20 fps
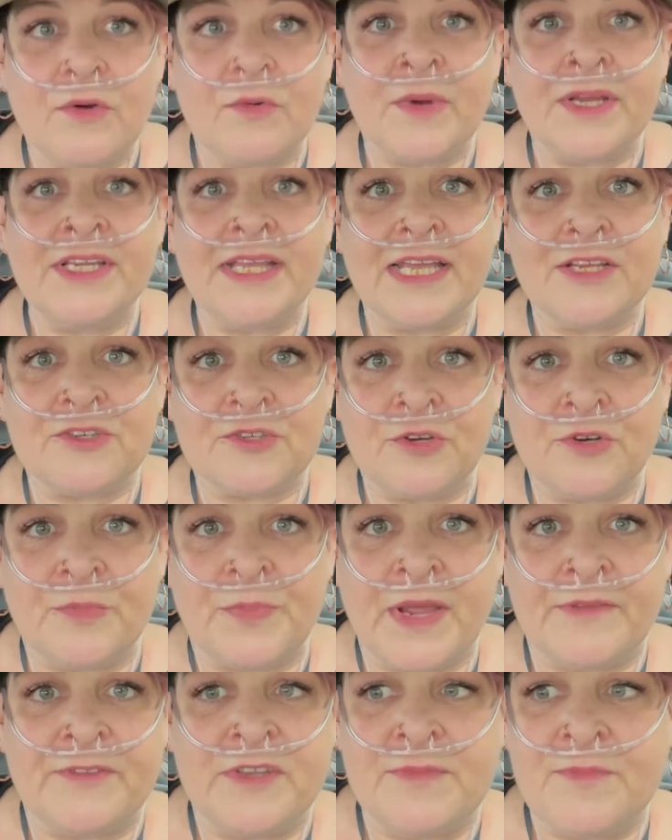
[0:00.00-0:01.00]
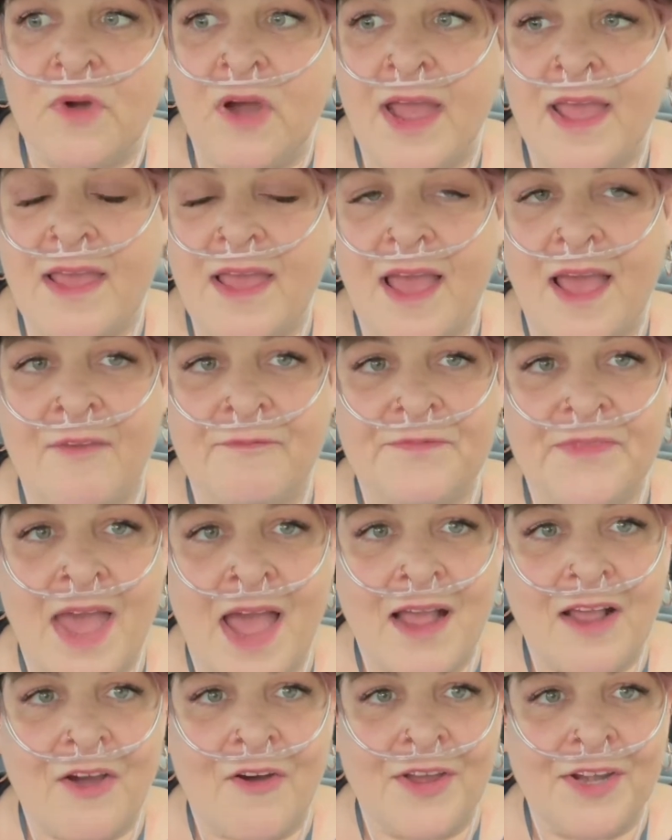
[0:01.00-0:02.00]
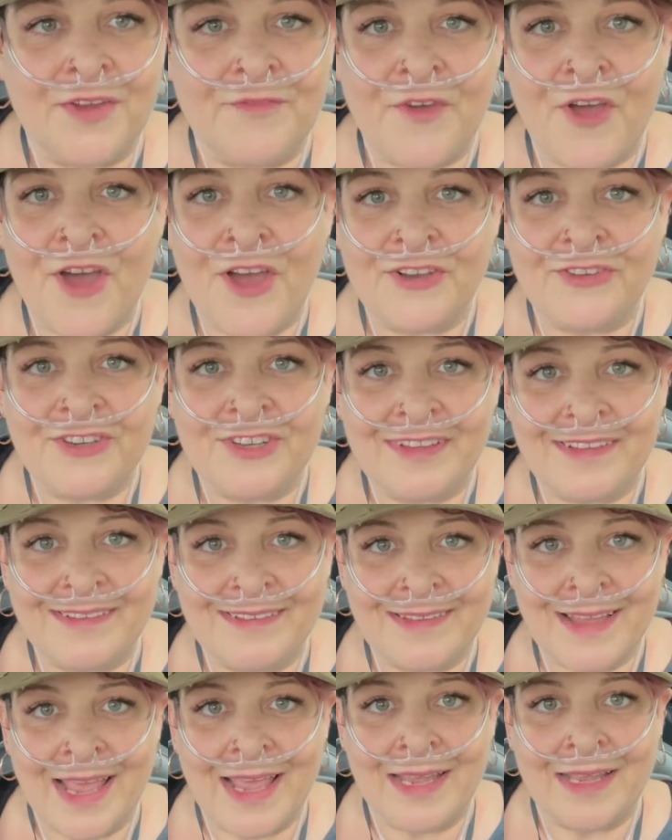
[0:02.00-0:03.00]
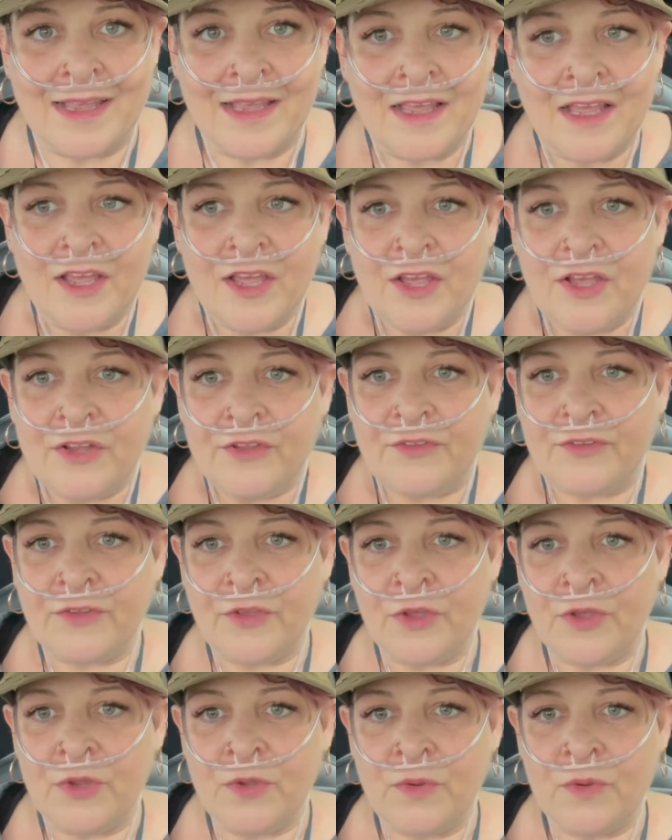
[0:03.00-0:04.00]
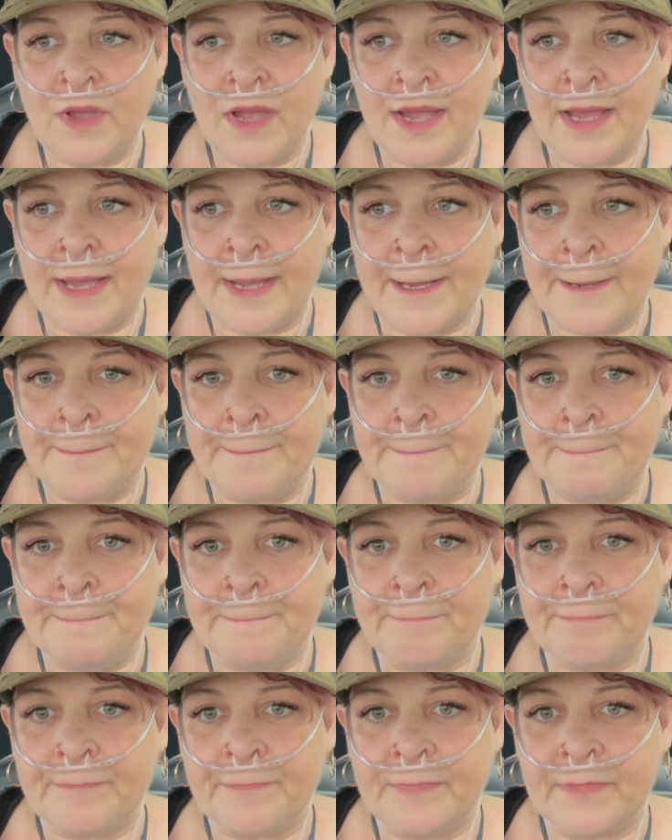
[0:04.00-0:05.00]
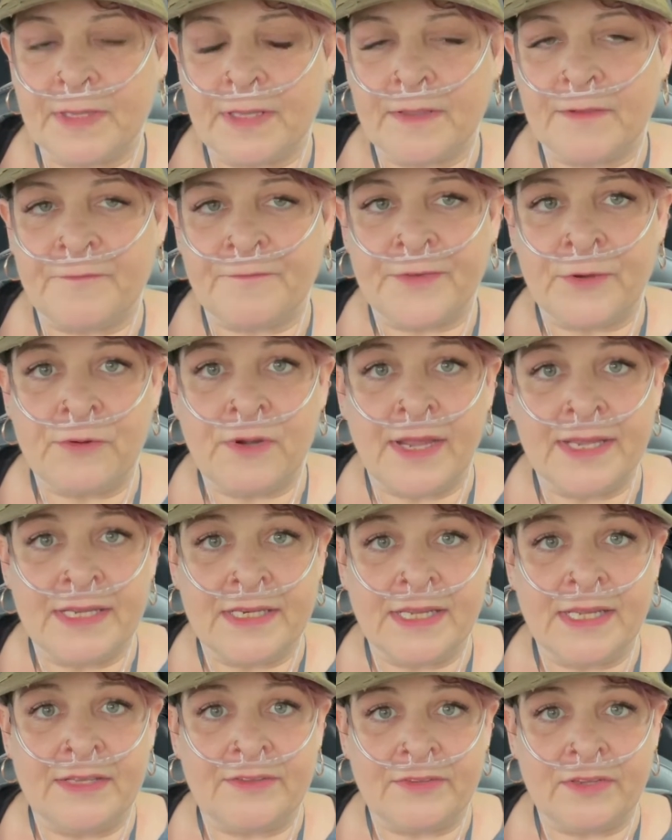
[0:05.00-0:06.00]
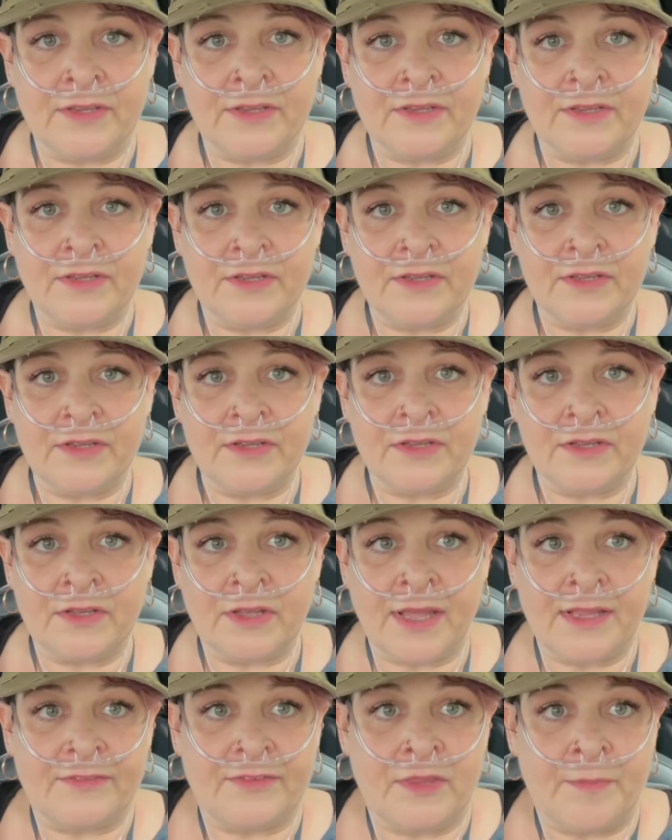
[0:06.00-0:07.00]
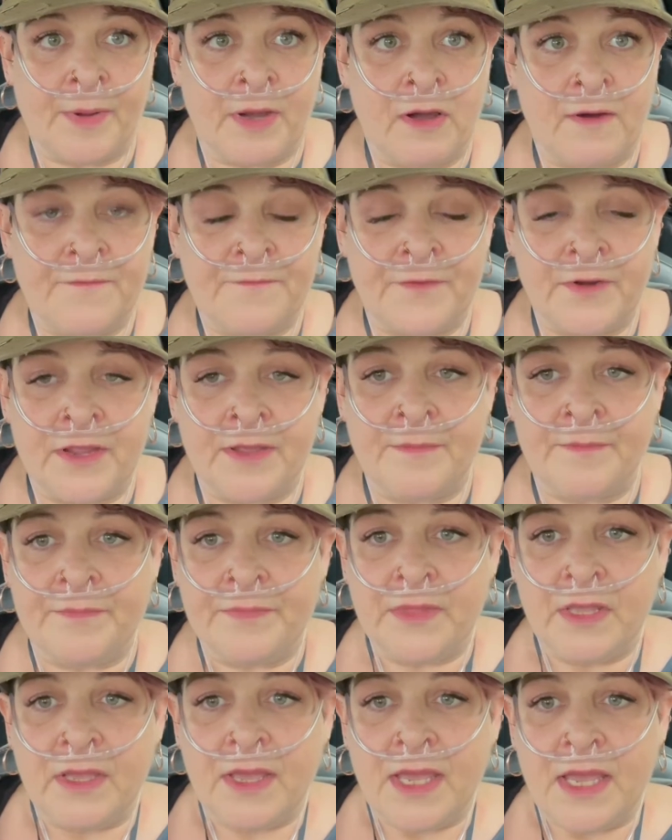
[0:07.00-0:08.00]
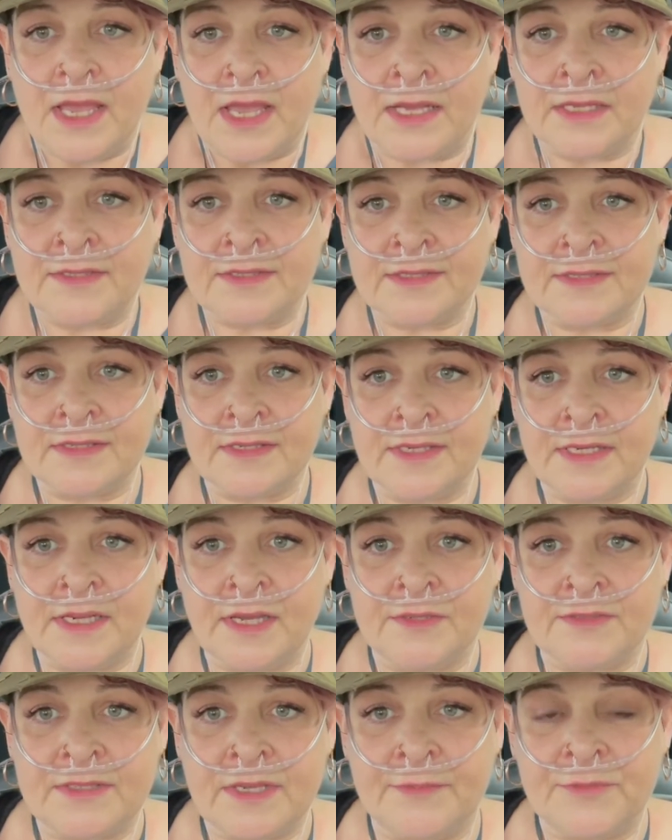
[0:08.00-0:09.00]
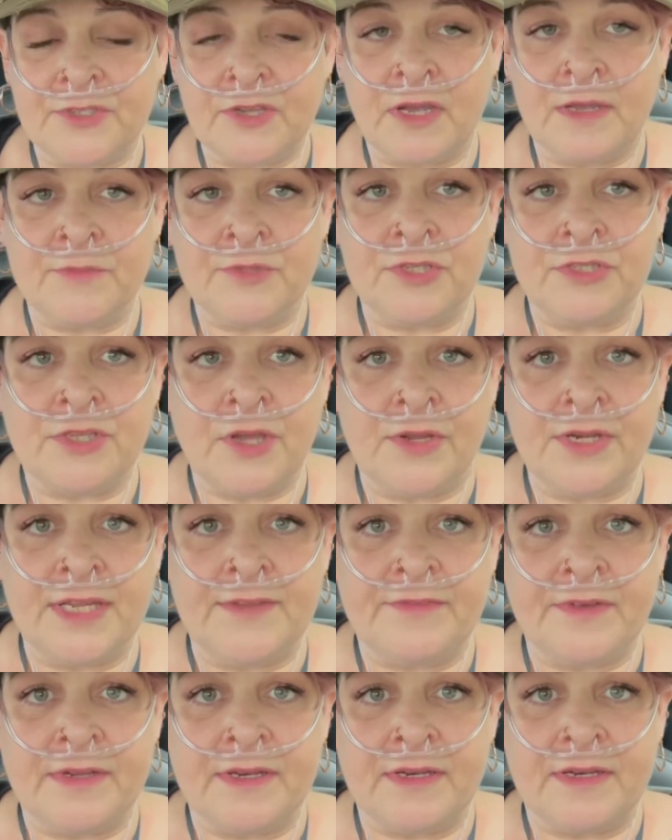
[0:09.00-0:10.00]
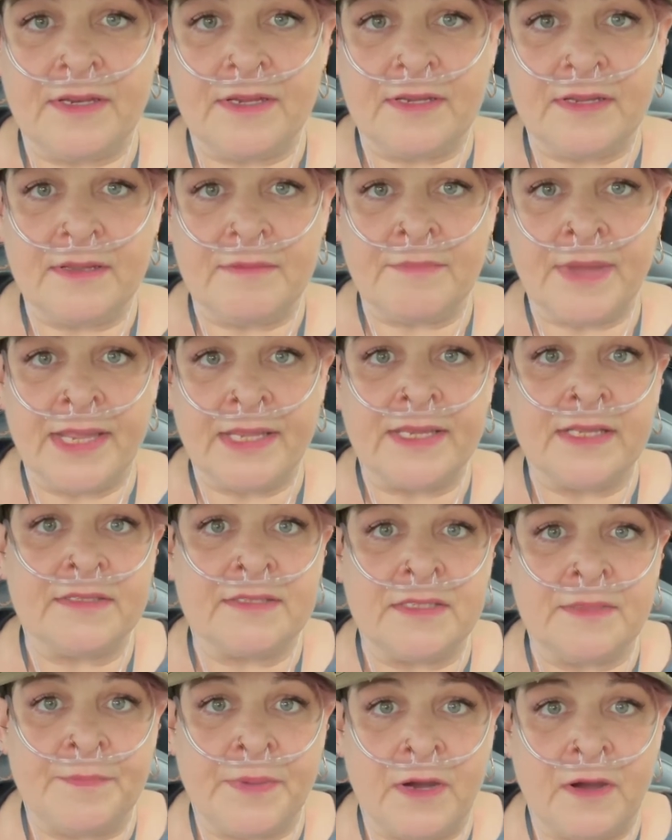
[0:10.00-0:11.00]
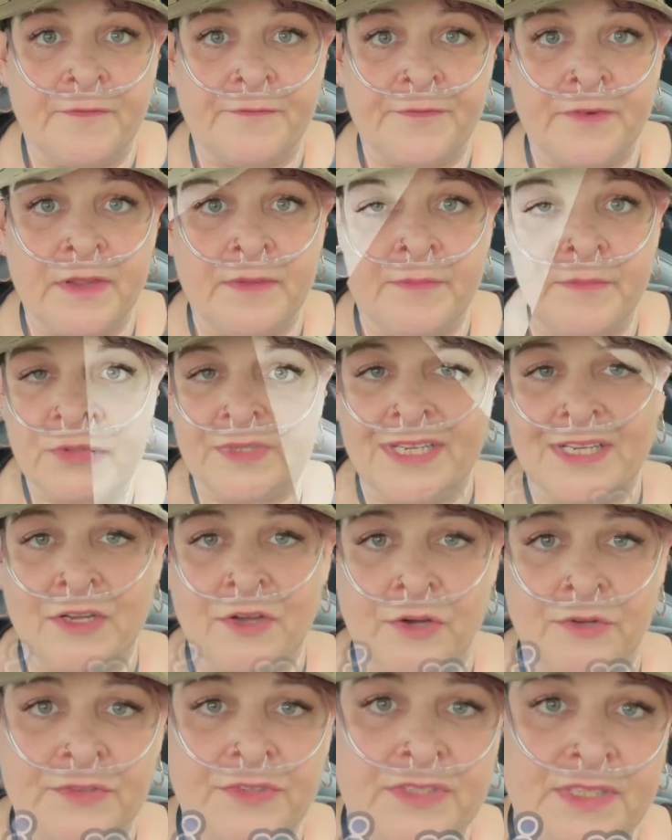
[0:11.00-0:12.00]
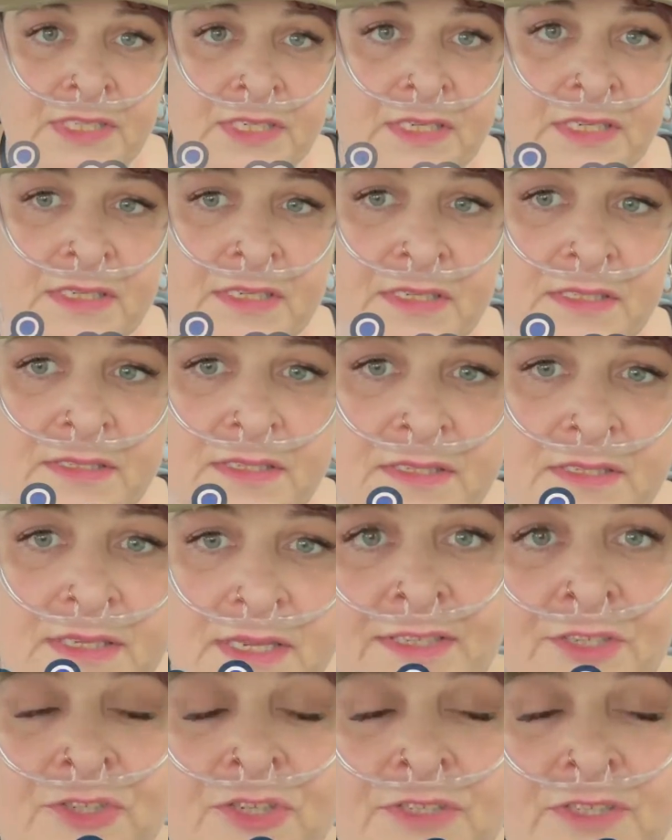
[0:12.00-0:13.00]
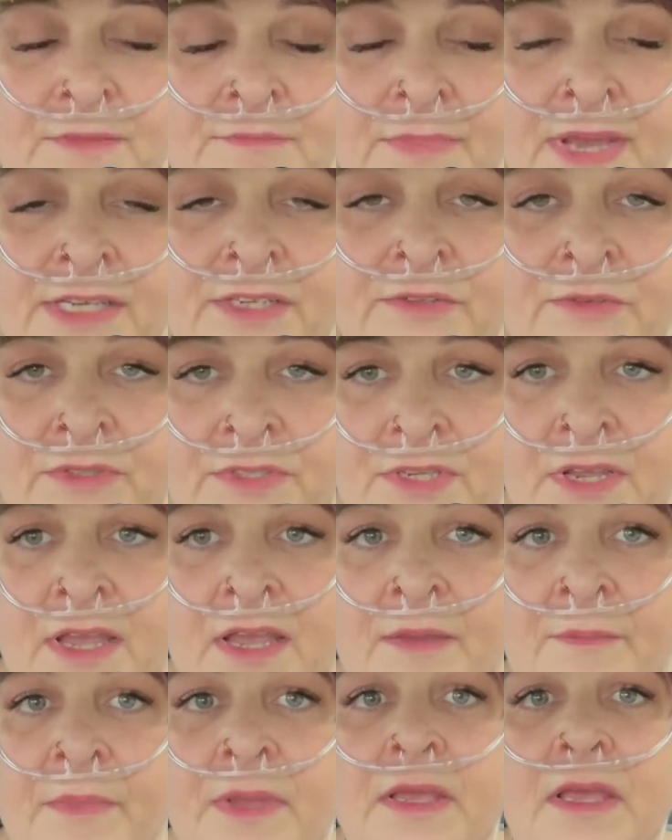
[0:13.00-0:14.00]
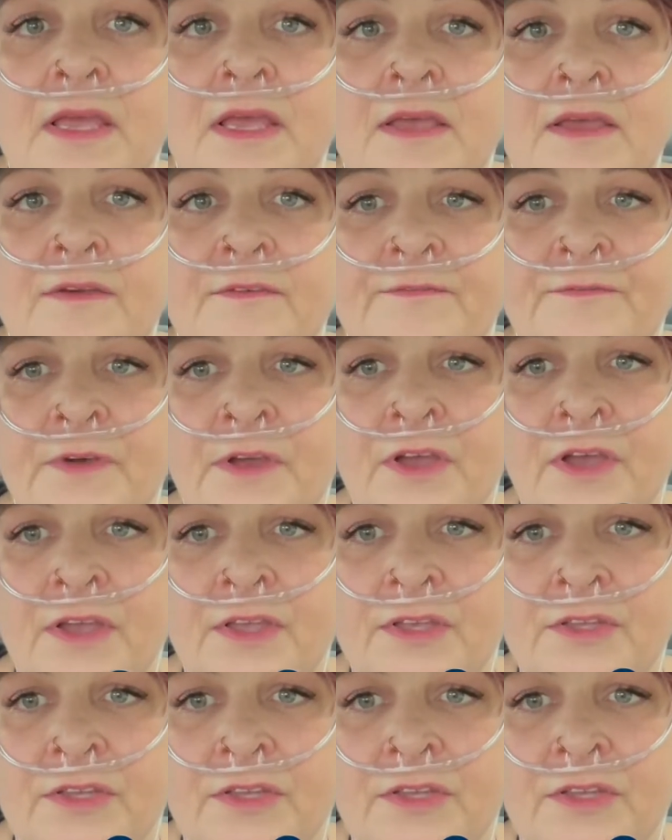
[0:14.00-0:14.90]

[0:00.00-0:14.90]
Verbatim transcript: When you get short of breath, you might have that kind of urgency to feel like you need to get to the bathroom, and you know, sometimes you don't even make it to the bathroom. And incontinence, it's just a medical term for